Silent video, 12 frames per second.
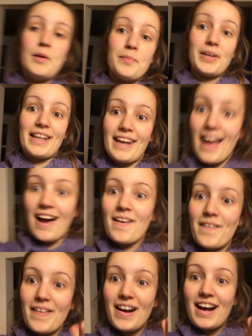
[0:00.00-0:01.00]
But
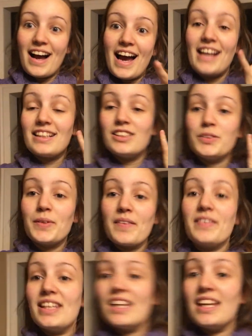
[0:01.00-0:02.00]
now I can do
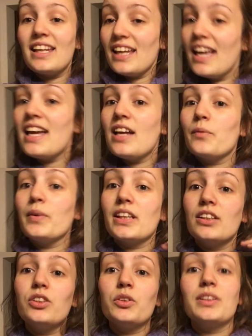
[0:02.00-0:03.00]
everything and we
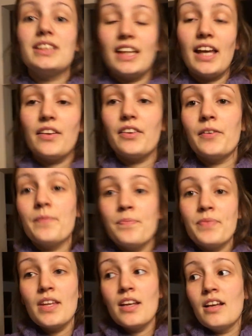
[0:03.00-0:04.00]
can do it together,
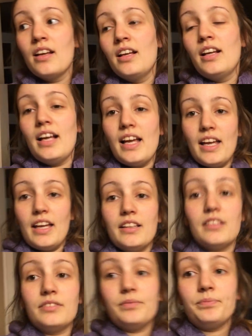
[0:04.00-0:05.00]

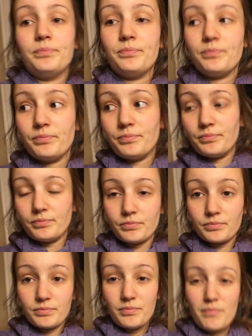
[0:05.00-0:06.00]
and
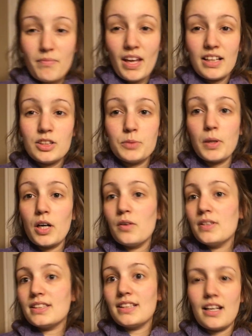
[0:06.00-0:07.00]
tomorrow
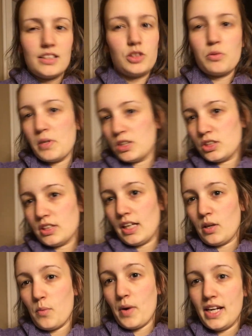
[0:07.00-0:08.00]
it's not so much
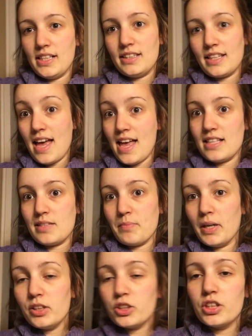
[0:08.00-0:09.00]
like weights as
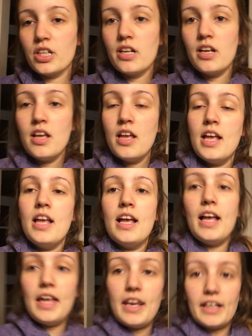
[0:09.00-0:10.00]
much,
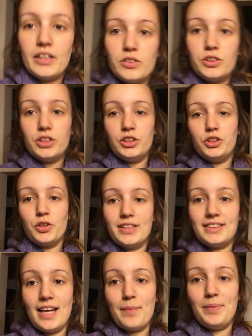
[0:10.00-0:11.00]
and I know she
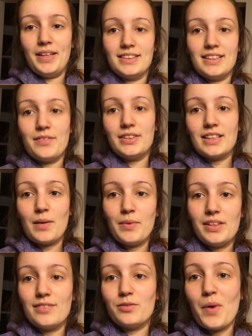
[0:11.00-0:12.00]
enjoys that because every time
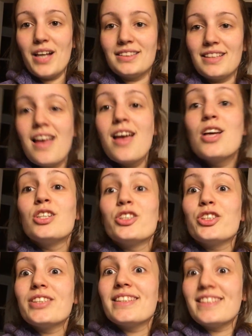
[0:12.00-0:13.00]
we lift weights
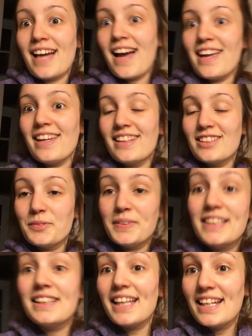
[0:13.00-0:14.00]
she's dying, because we
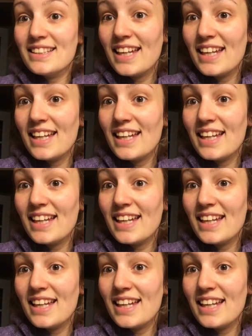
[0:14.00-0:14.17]
did leg